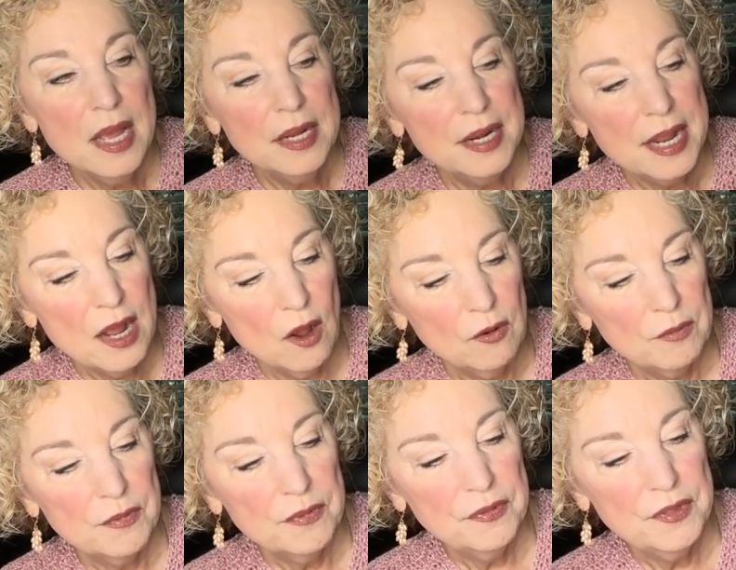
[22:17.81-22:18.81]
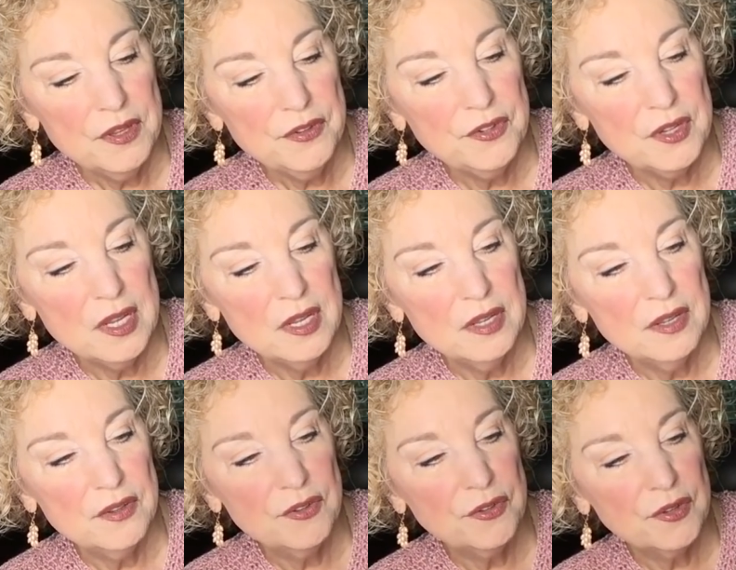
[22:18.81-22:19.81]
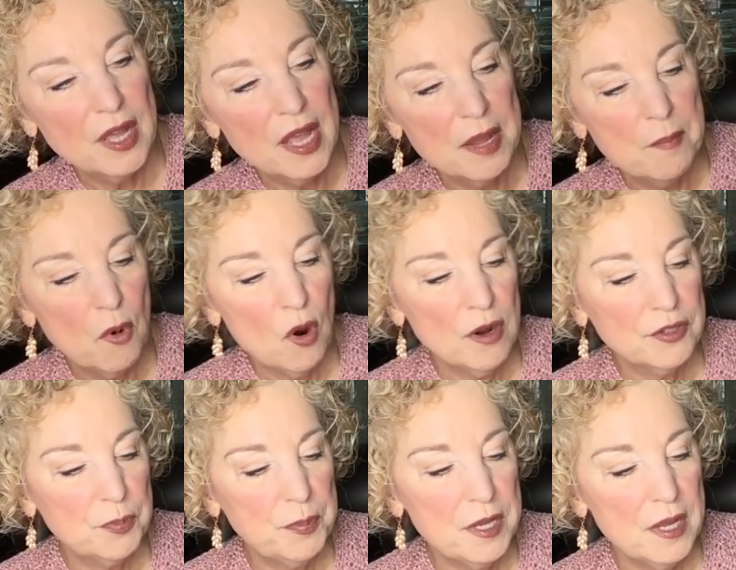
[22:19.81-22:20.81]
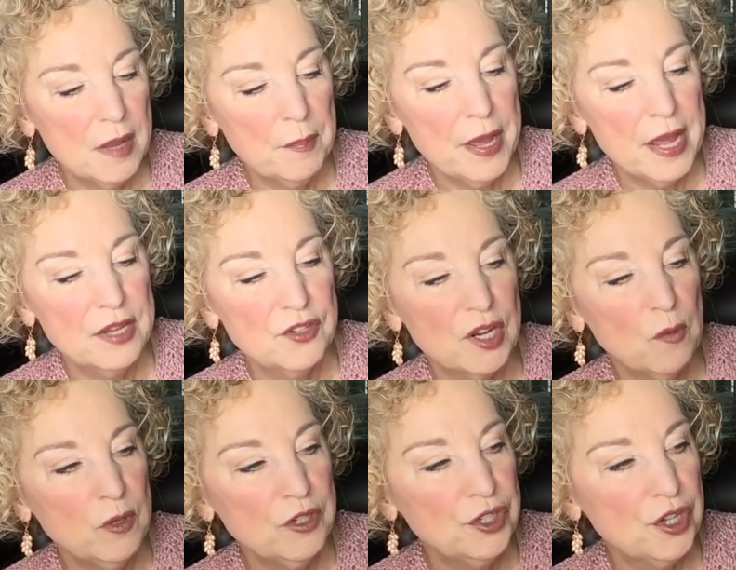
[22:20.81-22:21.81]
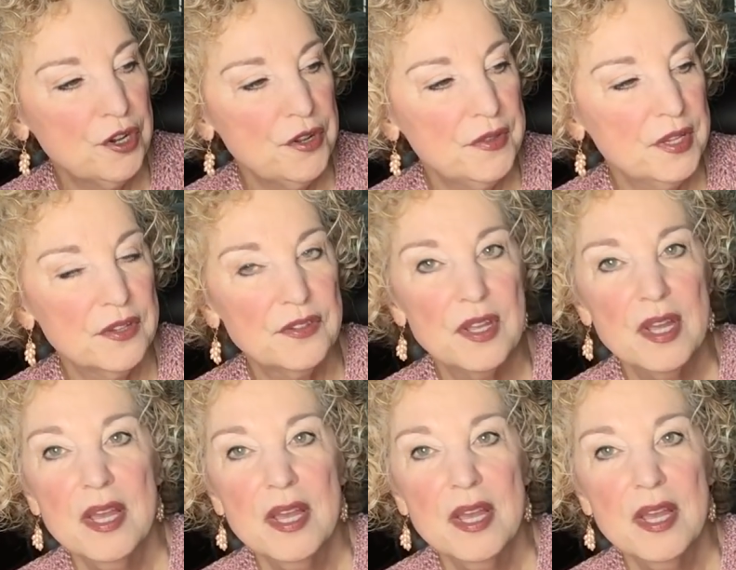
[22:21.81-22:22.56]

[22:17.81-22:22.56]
Now, this is a marked page, and I want to show you this.